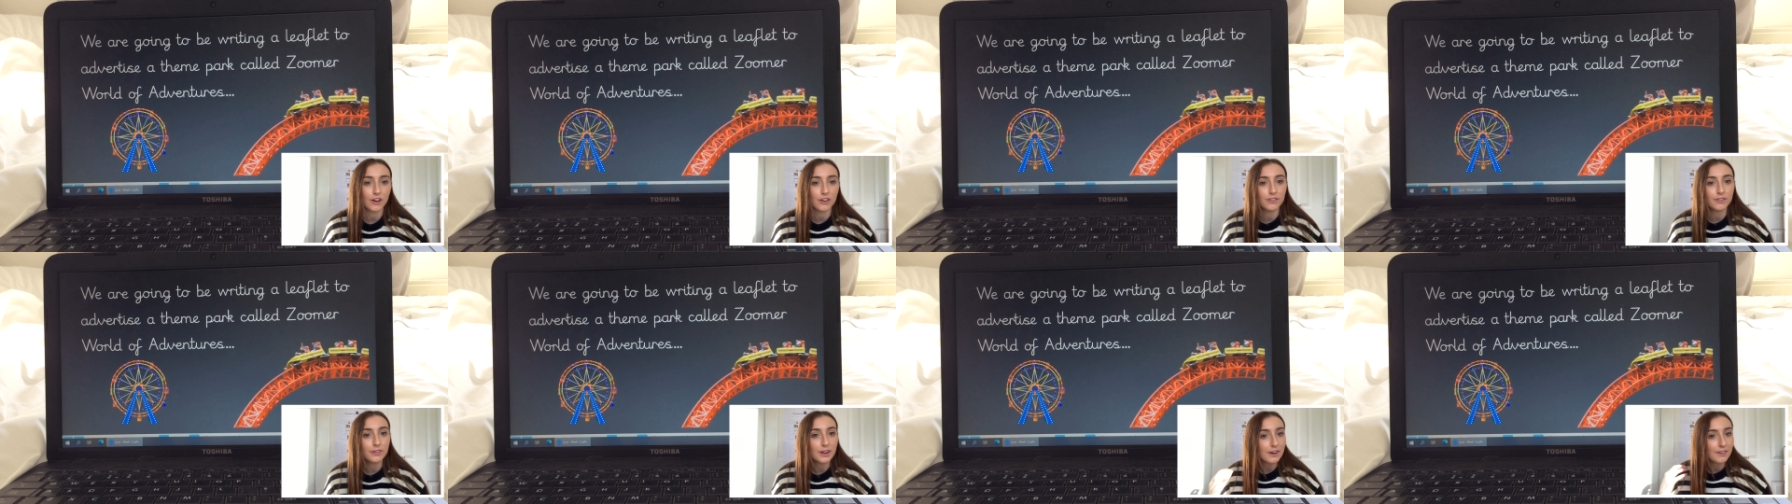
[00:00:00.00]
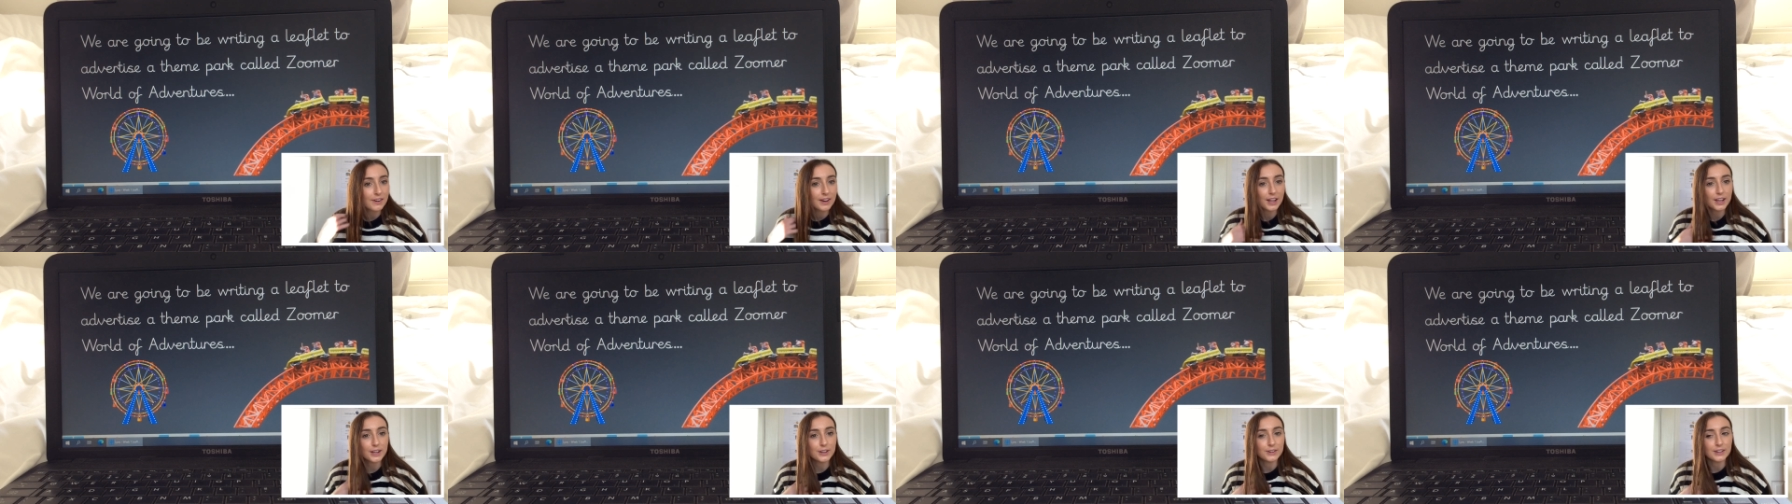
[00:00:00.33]
our
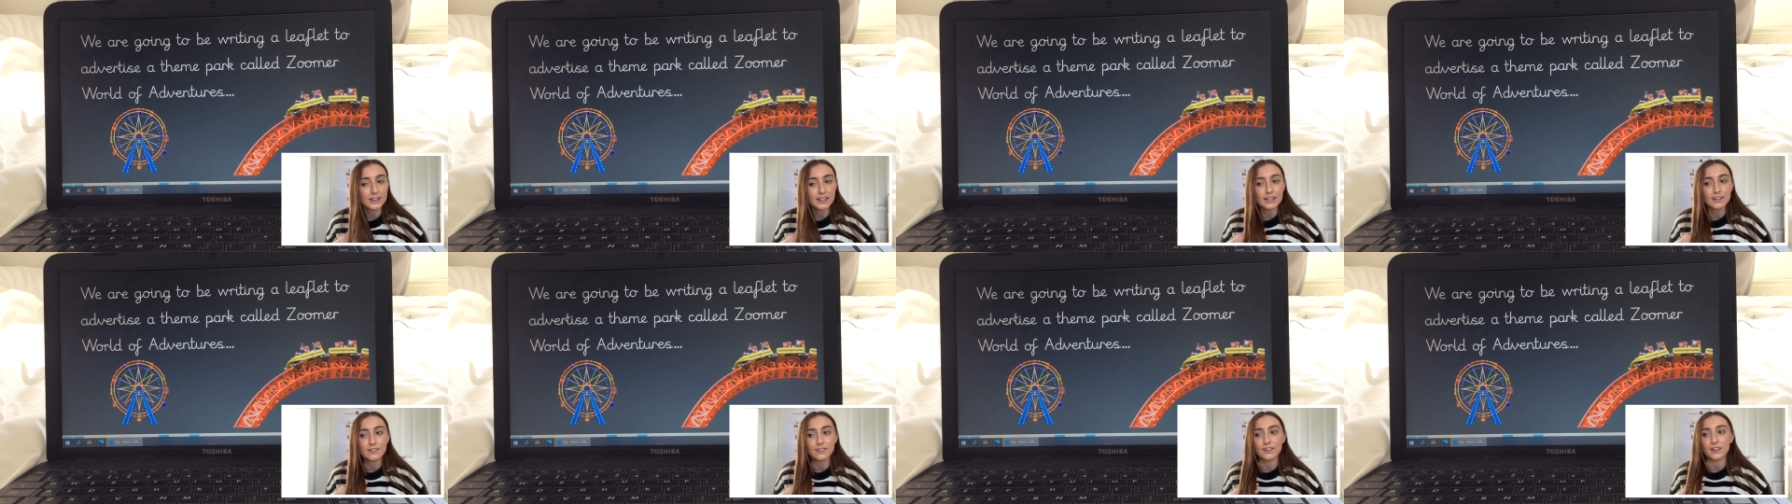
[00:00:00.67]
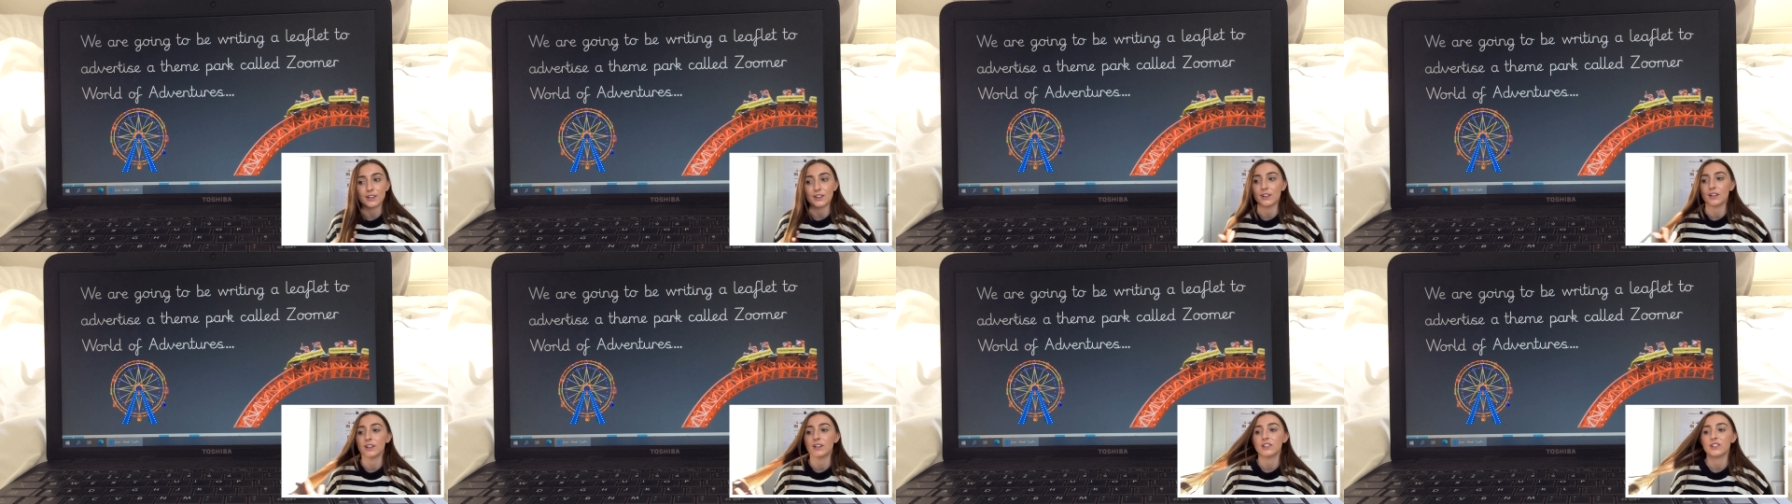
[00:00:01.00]
very own
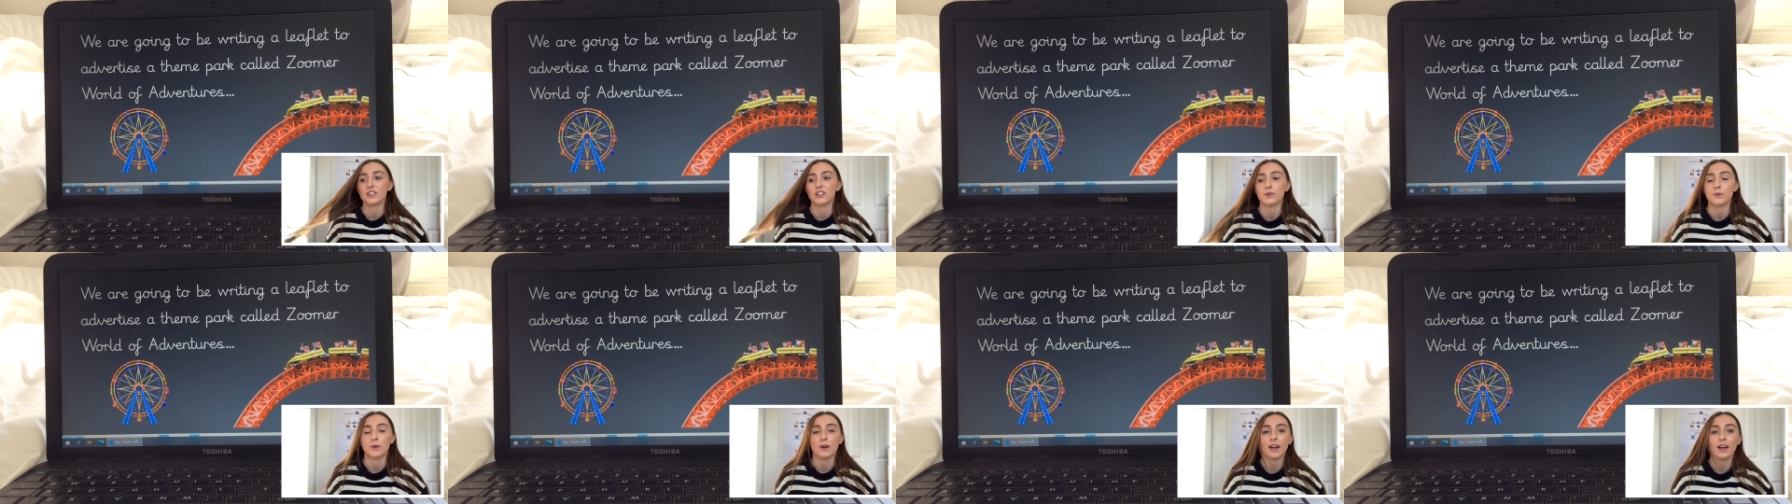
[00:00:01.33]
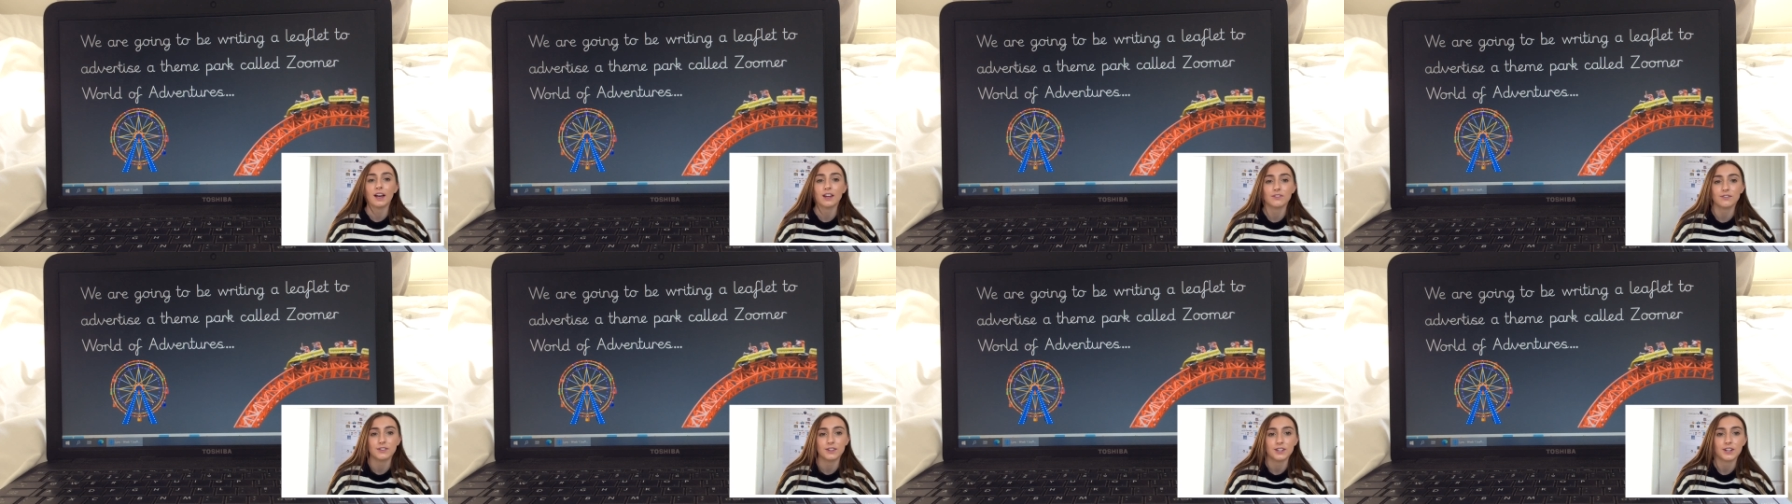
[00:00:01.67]
leaflet to
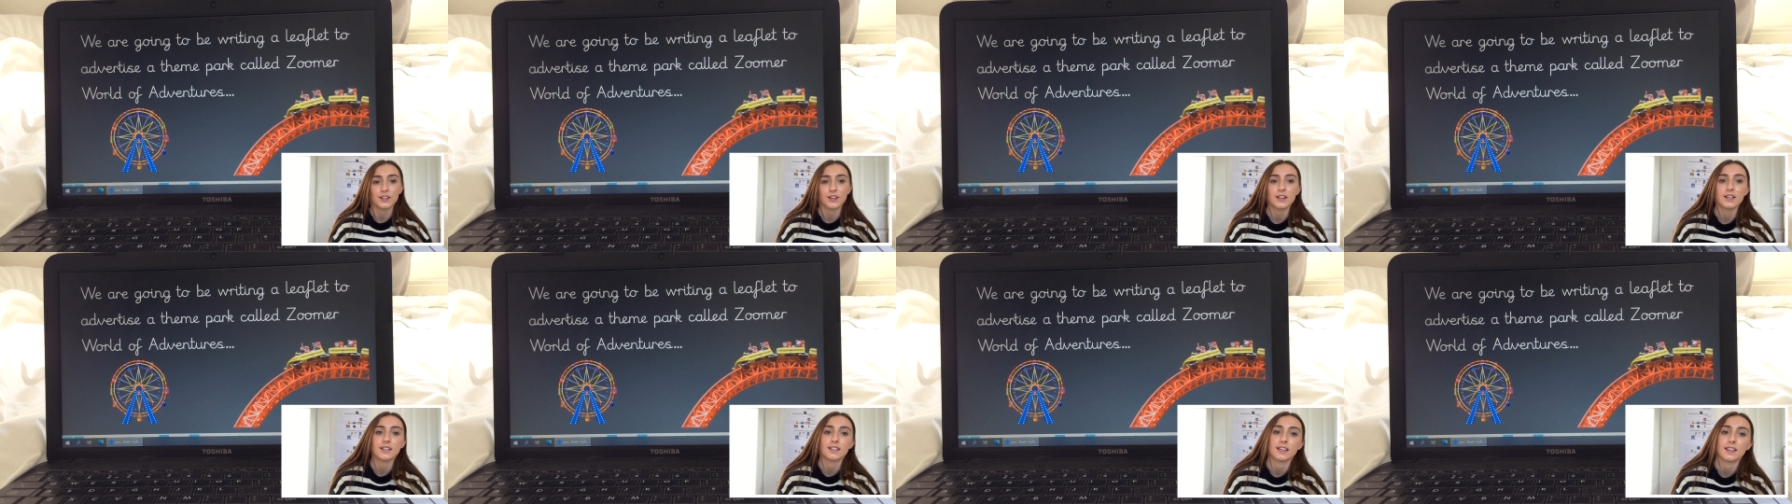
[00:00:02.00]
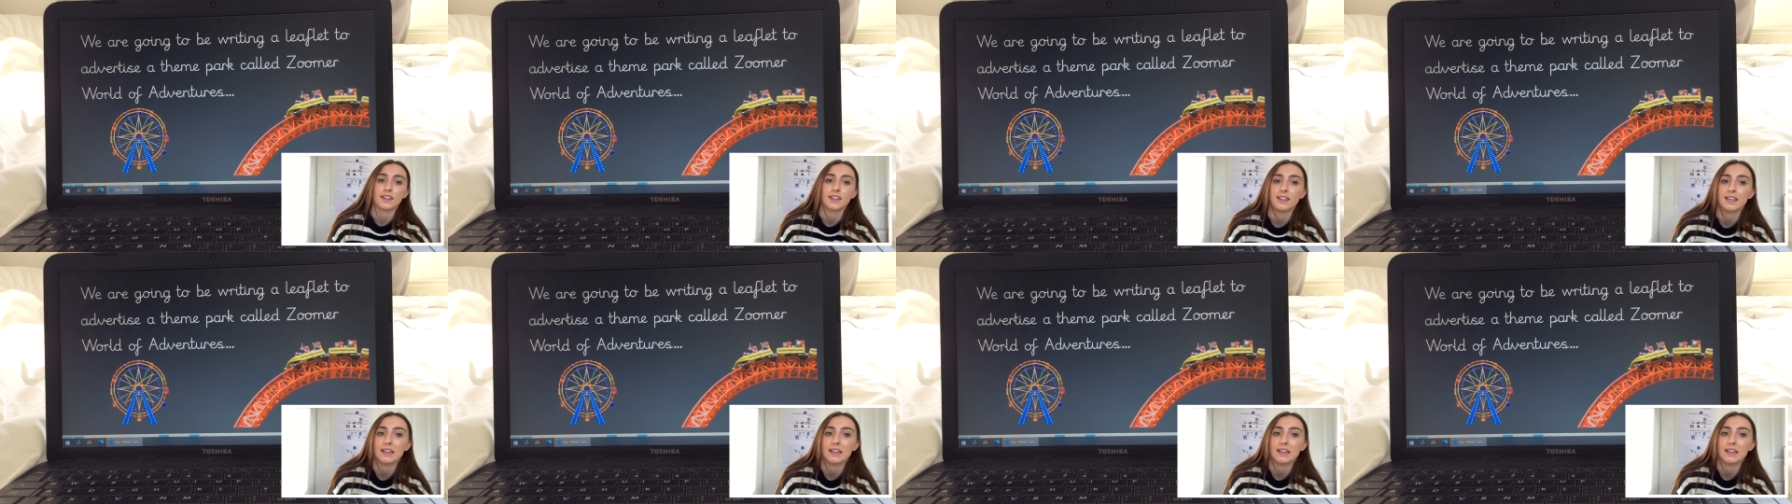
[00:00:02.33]
advertise a